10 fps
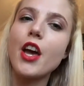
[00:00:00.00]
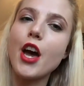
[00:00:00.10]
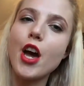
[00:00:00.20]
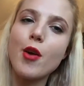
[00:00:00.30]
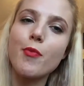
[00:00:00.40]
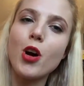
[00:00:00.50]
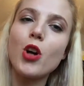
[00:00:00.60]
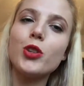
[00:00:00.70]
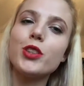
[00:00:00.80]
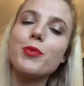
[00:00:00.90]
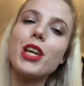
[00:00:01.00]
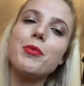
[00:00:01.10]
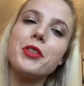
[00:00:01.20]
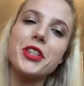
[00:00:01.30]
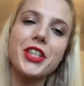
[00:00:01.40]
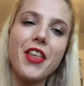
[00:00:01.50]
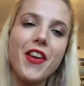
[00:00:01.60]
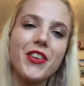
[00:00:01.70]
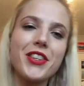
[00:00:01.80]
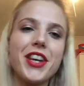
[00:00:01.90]
older people sit
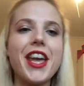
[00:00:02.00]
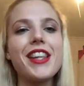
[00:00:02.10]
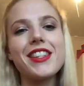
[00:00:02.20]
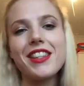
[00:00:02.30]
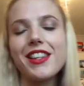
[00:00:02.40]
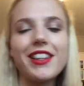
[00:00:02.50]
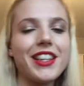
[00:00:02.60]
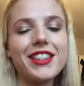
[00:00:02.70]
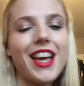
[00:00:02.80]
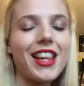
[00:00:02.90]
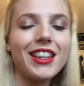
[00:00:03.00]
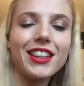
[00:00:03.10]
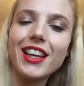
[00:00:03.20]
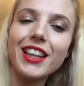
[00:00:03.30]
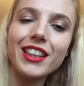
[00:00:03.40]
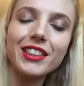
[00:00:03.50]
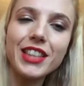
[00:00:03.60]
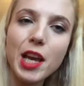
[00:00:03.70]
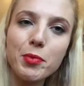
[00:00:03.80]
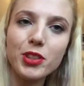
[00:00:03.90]
there and knit, and then they sell in like little
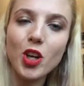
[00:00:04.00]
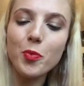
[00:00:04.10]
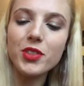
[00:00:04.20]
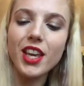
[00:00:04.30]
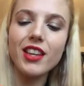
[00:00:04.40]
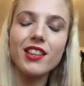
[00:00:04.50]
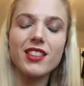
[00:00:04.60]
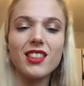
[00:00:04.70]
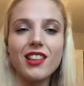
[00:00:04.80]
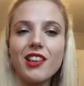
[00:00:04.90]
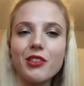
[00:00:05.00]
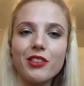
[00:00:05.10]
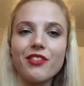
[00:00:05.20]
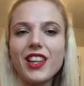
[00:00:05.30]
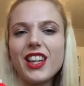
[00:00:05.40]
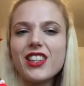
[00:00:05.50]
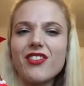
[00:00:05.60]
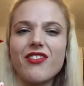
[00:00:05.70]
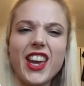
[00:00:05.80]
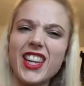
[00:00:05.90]
tabletop sales in the local village,
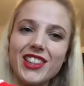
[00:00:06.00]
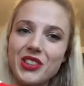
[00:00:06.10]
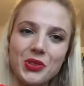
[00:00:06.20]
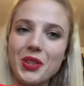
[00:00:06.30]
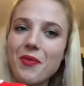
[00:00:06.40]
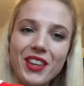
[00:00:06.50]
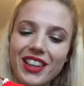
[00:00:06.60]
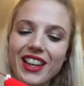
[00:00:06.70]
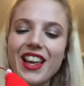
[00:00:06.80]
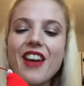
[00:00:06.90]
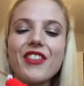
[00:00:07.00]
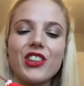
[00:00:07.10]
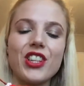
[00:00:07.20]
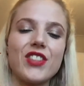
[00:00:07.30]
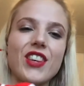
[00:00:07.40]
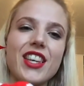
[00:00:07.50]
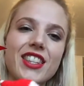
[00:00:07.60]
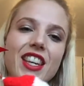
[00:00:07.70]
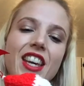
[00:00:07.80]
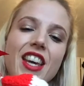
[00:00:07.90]
fetes or something like that for
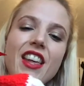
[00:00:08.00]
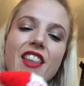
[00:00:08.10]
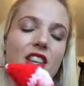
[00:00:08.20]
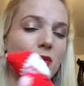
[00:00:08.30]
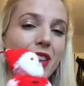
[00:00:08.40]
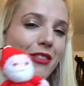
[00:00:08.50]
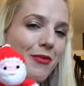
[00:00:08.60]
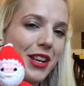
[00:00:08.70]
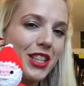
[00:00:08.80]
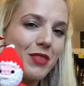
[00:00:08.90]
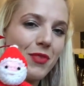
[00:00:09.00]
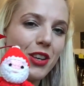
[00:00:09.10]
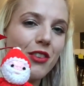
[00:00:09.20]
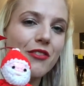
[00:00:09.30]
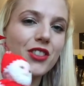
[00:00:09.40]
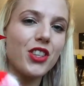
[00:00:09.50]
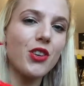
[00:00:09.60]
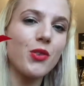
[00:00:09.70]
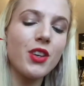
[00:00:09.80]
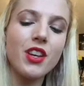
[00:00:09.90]
Christmas. That's what they reminded me of.
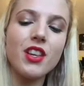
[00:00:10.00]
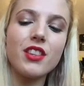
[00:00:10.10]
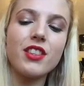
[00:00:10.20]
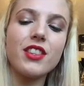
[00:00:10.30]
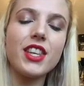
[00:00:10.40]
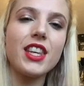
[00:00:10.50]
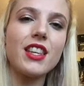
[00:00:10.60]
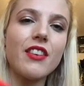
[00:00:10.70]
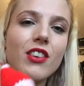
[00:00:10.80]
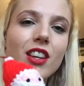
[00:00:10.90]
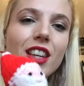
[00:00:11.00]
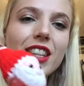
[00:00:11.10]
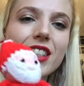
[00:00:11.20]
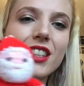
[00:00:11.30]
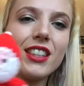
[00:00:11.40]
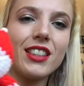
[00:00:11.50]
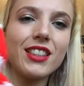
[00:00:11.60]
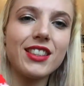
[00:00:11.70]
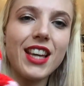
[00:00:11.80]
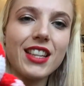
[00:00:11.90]
So the I got a little
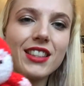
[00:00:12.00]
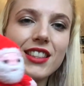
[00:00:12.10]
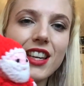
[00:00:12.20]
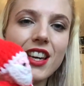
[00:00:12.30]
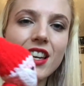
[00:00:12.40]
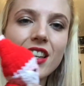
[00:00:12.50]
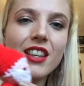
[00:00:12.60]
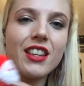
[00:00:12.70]
Santa,